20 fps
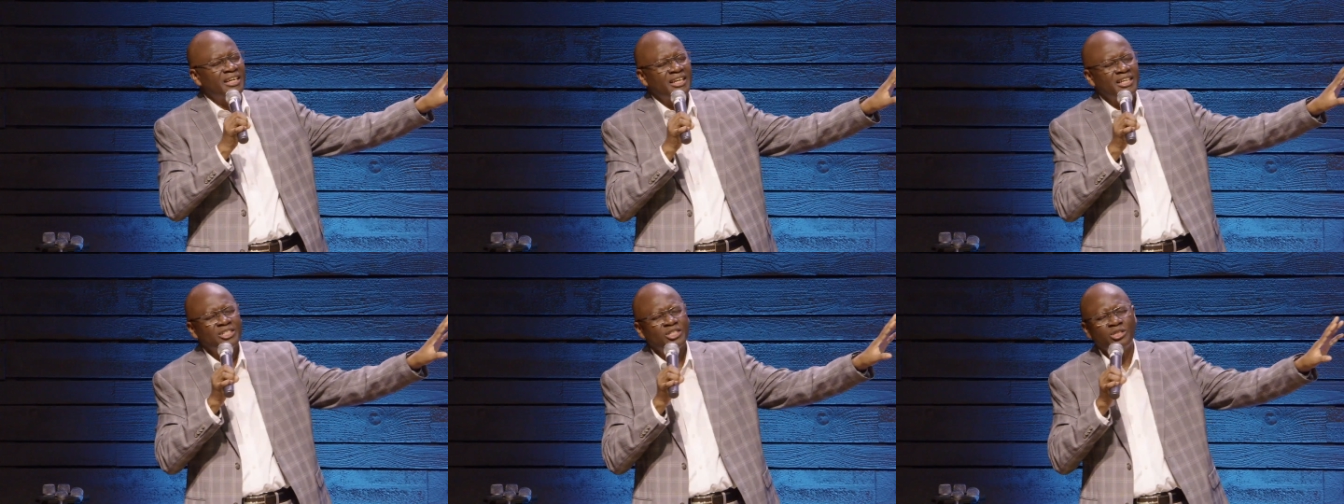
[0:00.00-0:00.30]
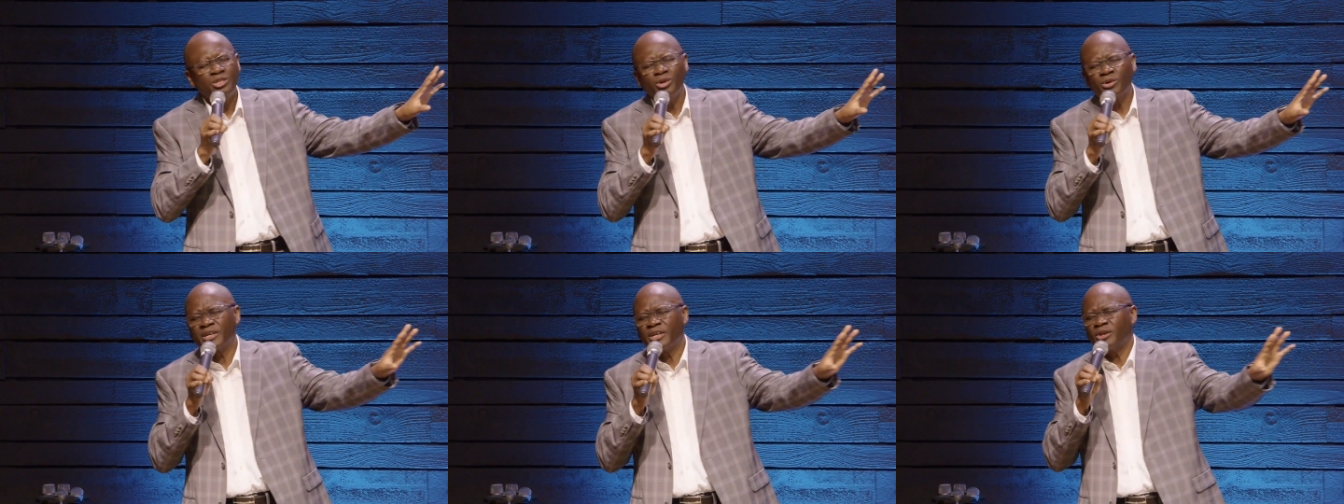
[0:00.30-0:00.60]
he's
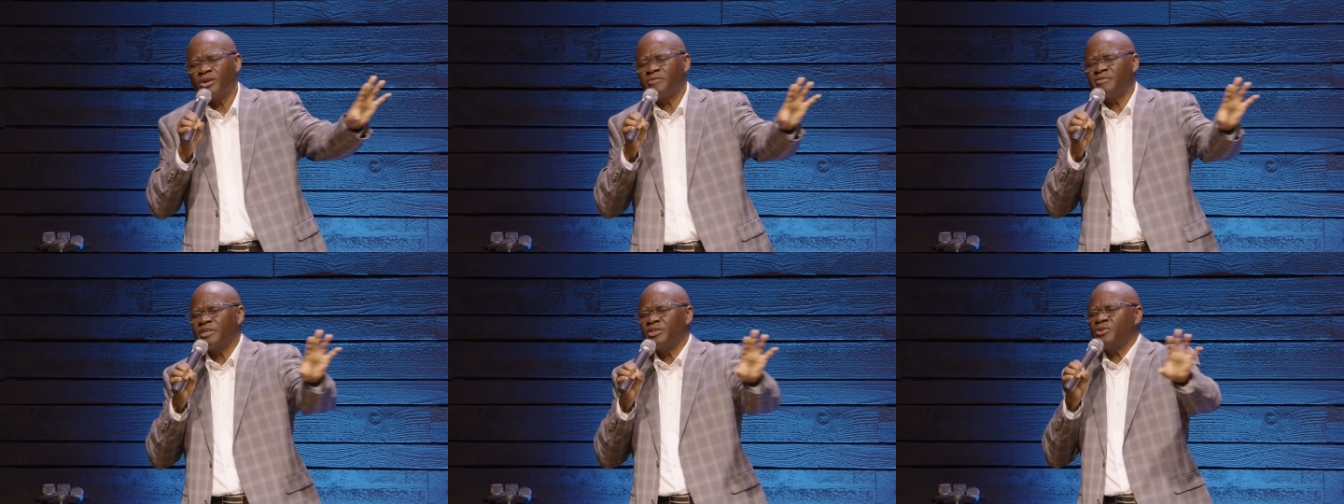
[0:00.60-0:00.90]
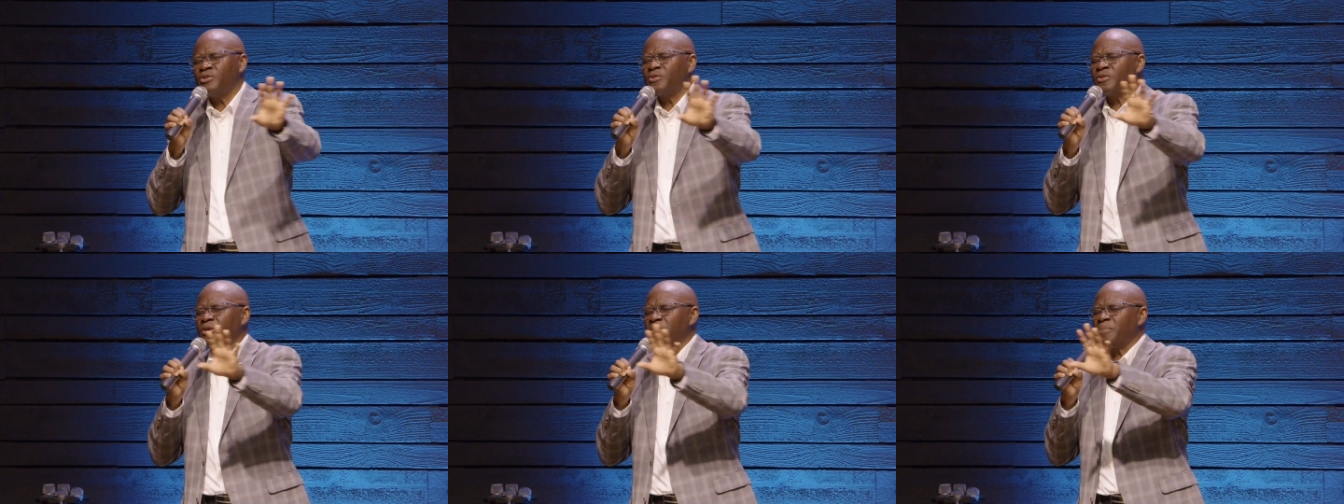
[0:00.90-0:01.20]
looking over
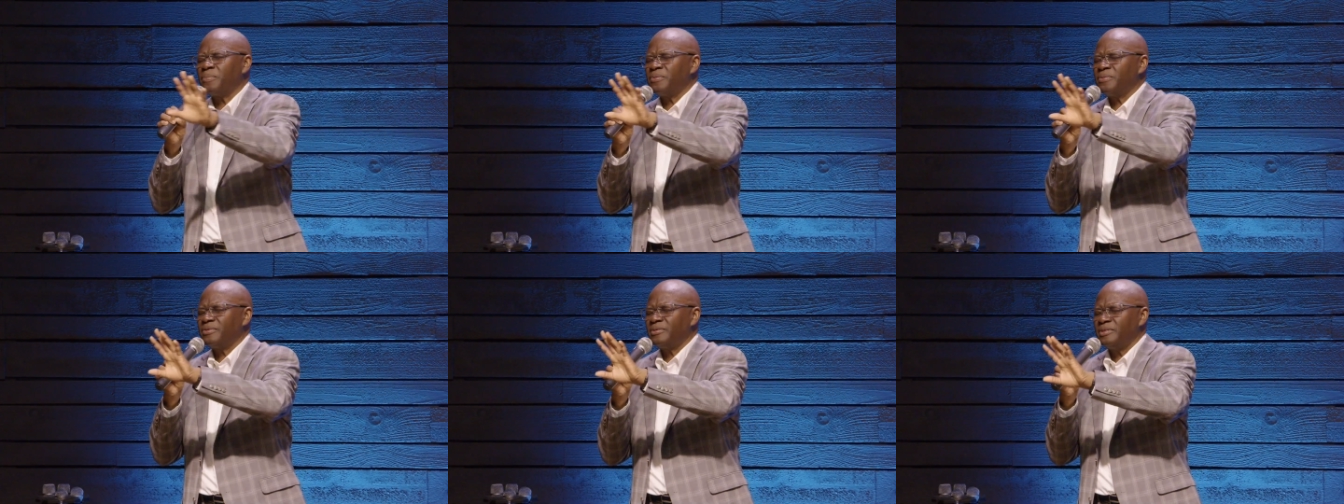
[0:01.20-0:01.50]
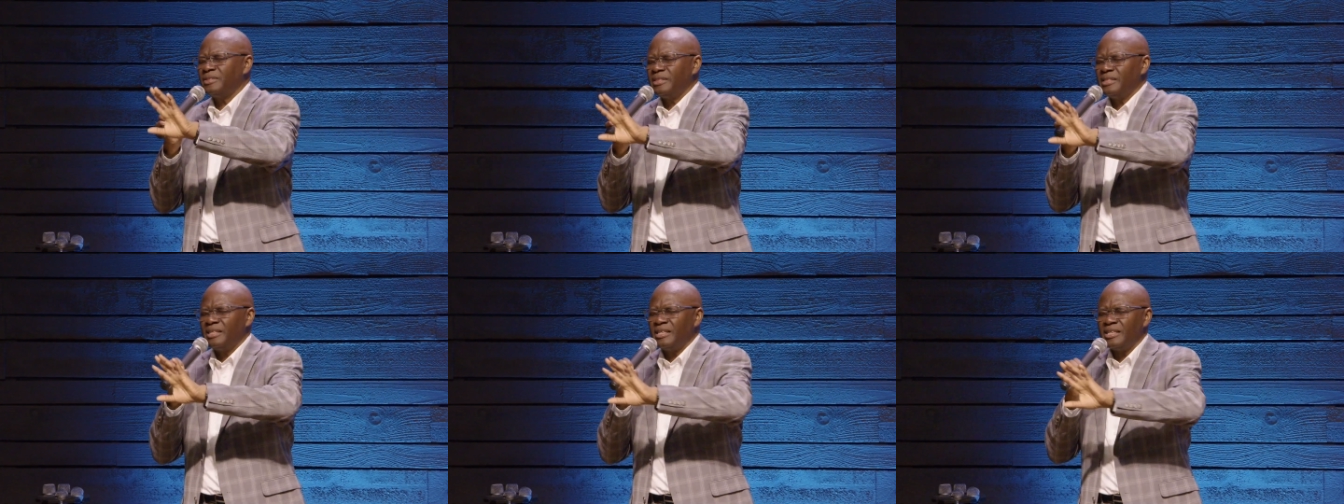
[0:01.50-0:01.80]
Europe,
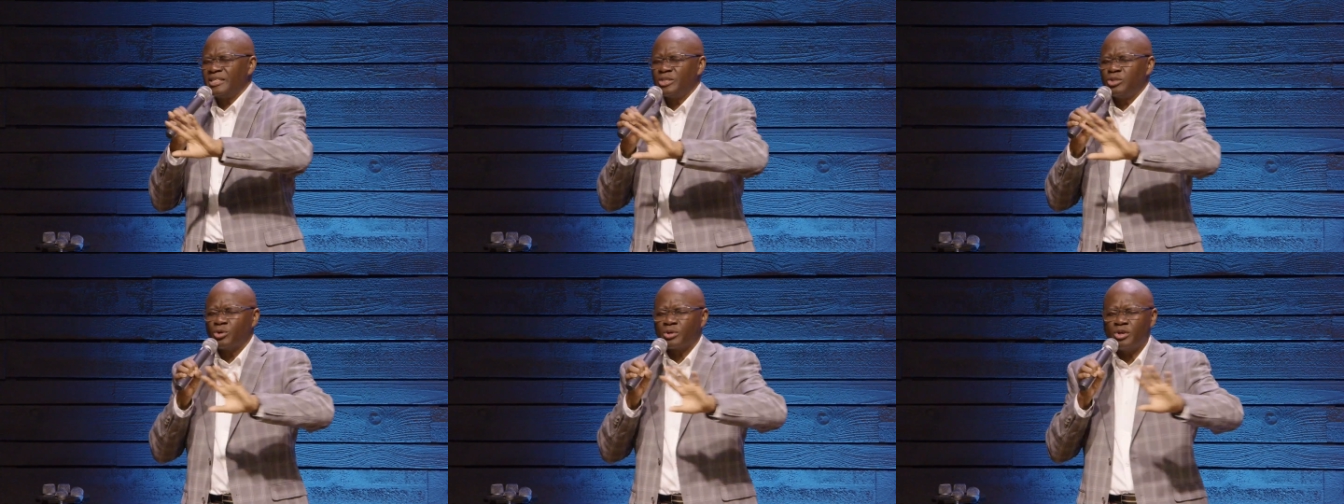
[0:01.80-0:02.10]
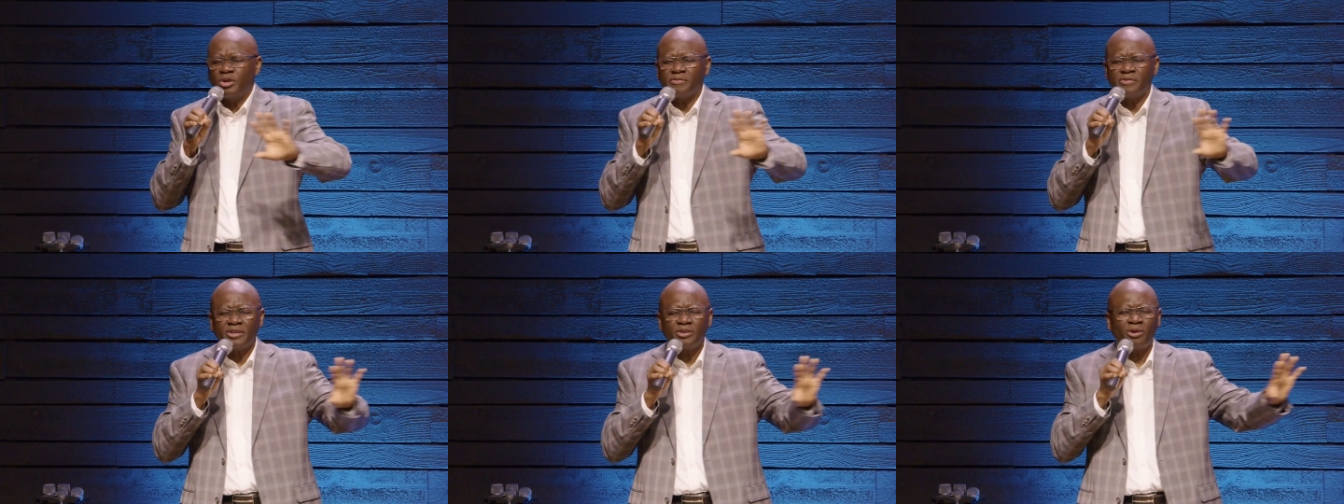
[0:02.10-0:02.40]
he's
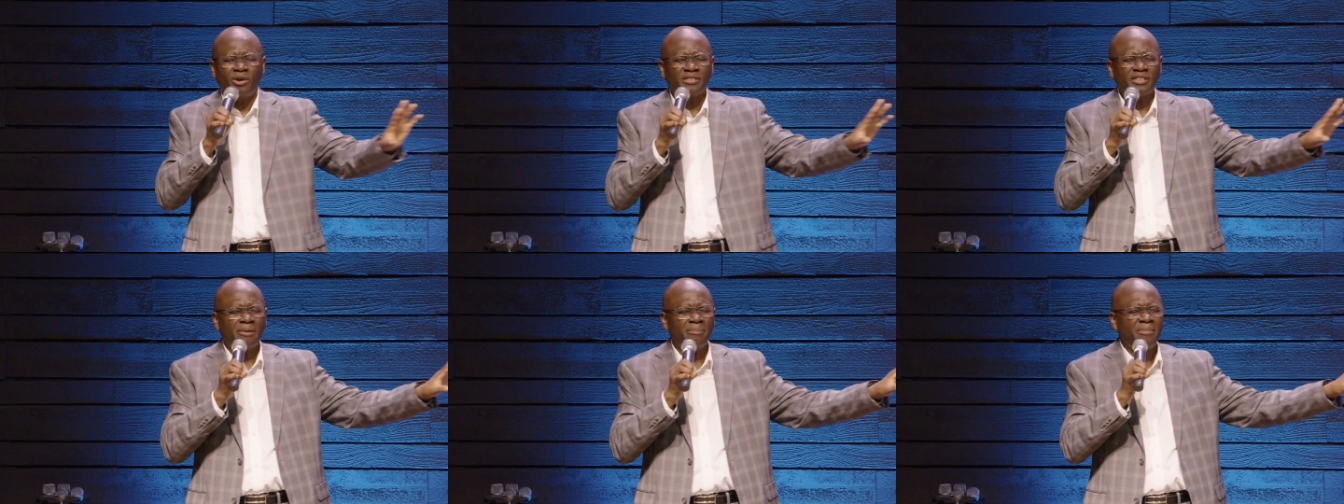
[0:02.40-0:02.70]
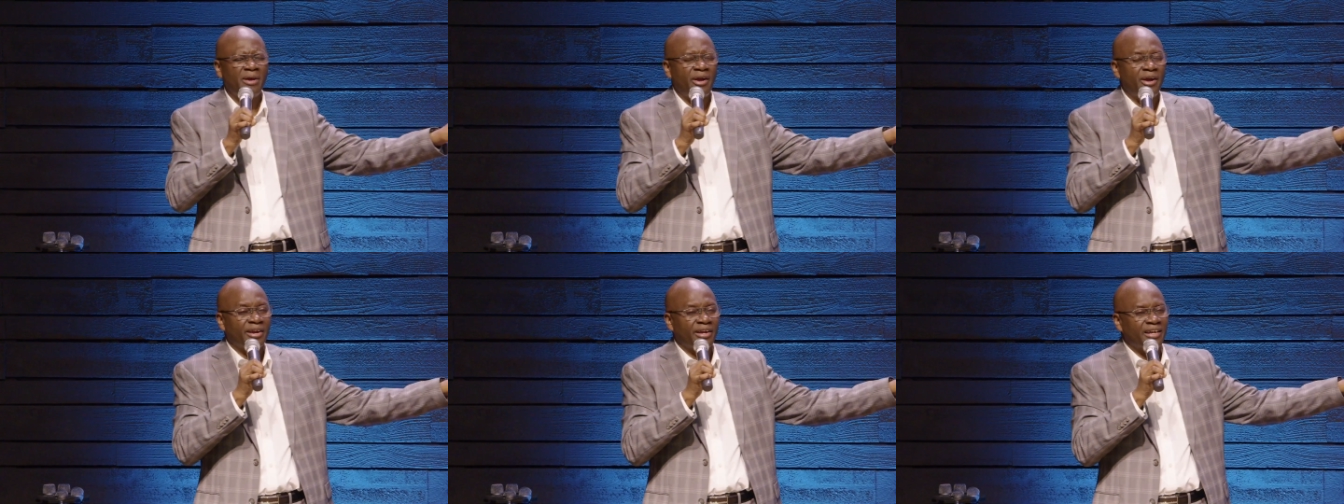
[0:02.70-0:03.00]
looking over North
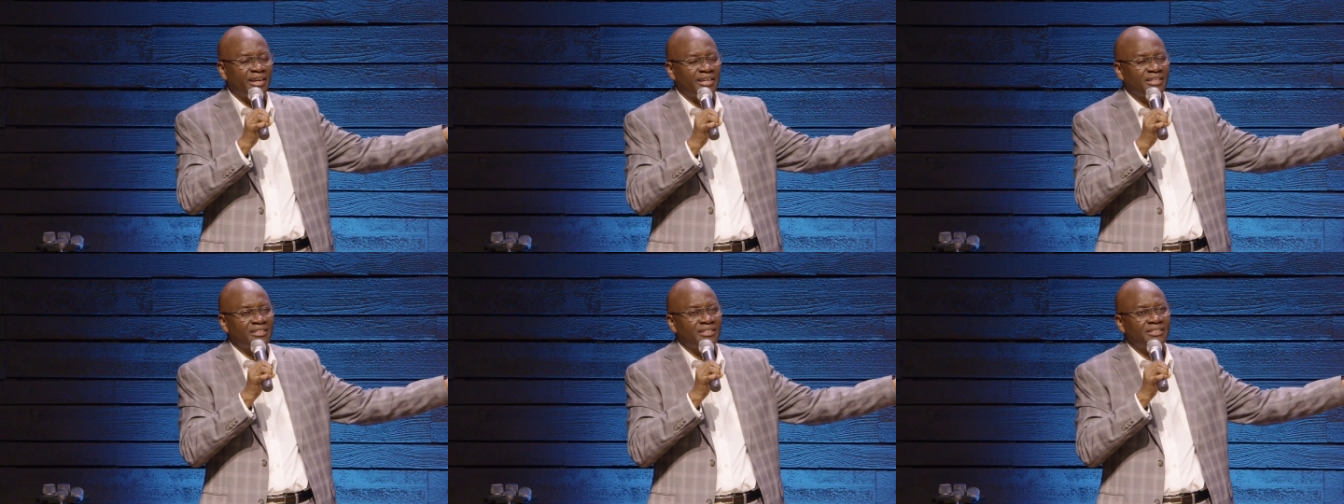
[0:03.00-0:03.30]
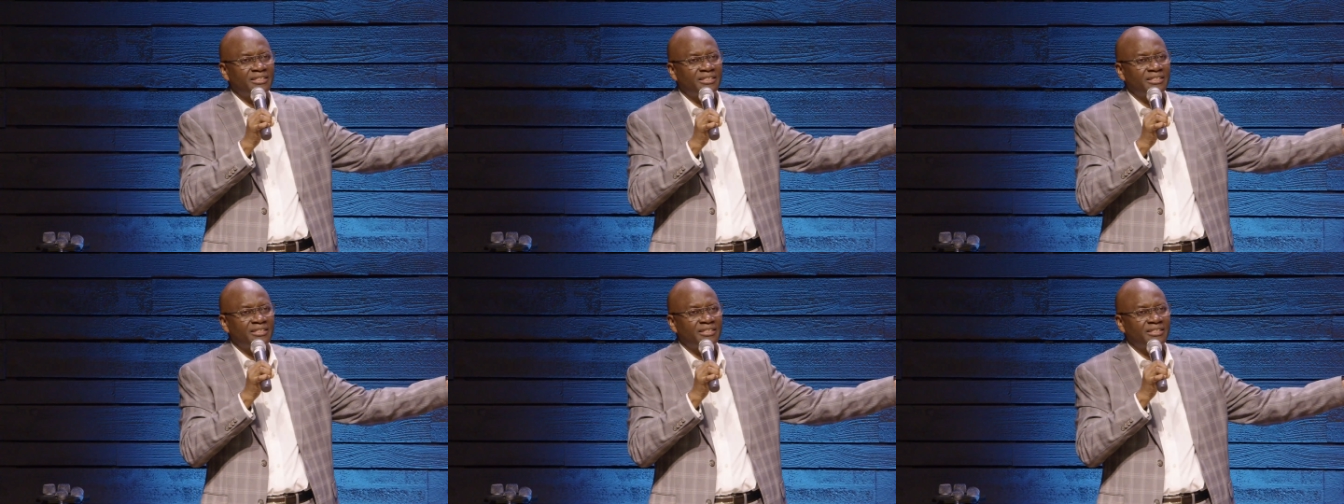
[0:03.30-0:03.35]
America,